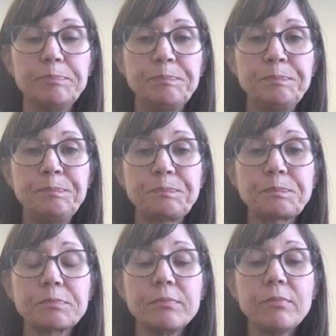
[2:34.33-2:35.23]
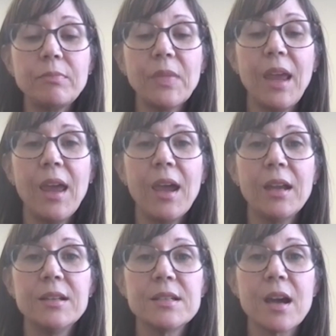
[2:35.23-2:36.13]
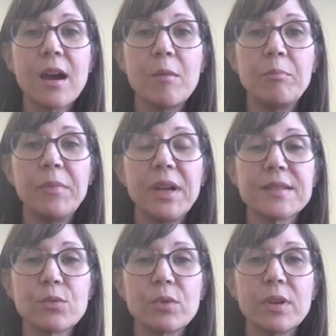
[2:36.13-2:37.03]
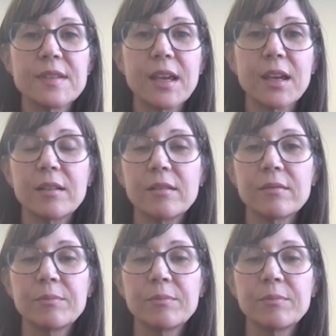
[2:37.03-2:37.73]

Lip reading: and it's like a